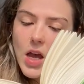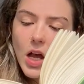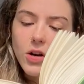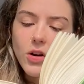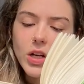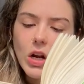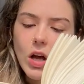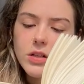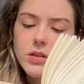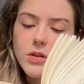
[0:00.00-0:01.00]
And her good
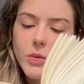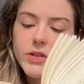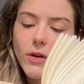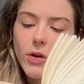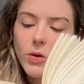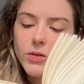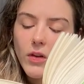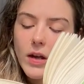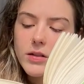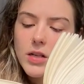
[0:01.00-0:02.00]
aunt, though his very old
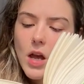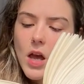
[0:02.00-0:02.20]
friend,